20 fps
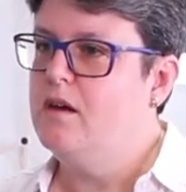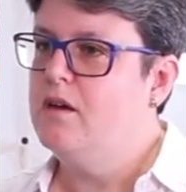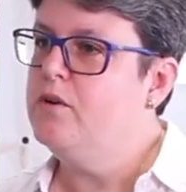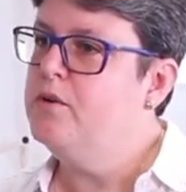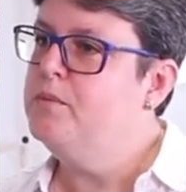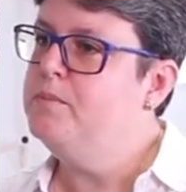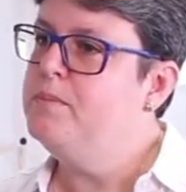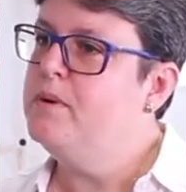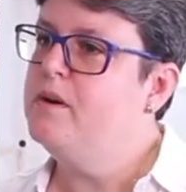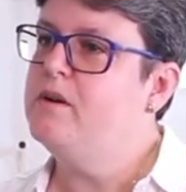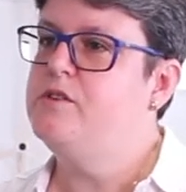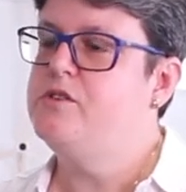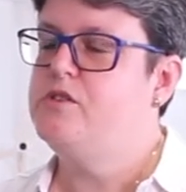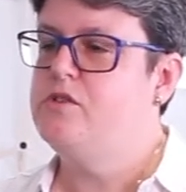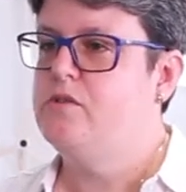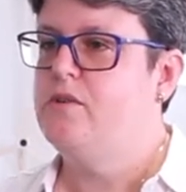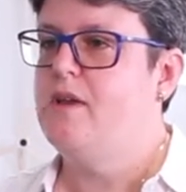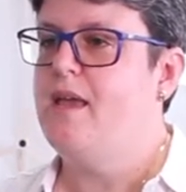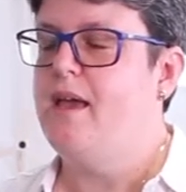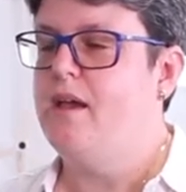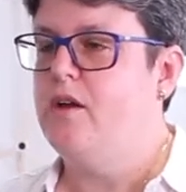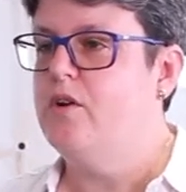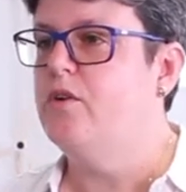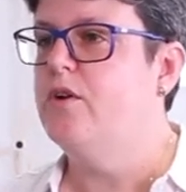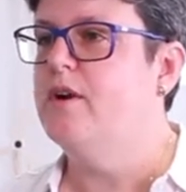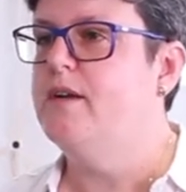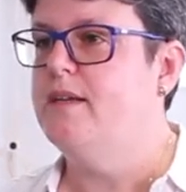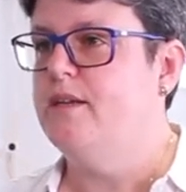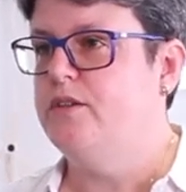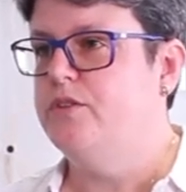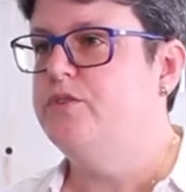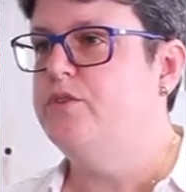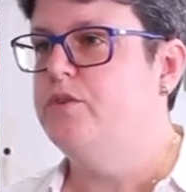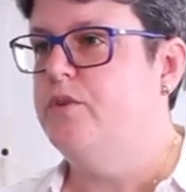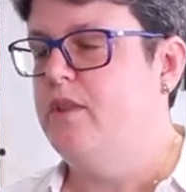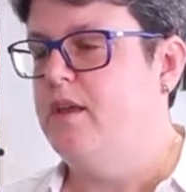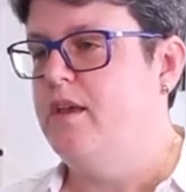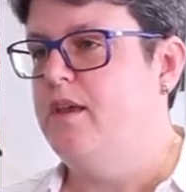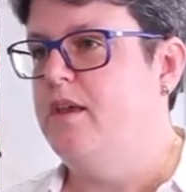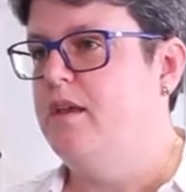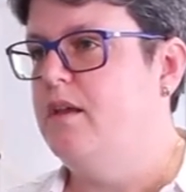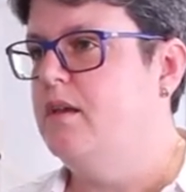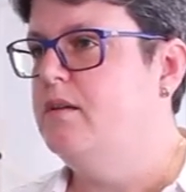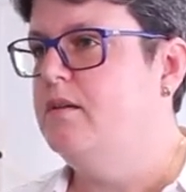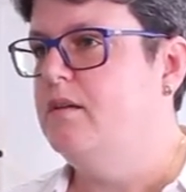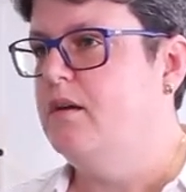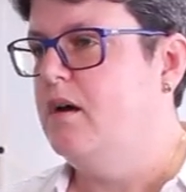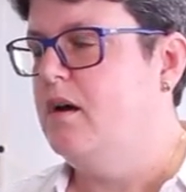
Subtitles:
compulsory according to the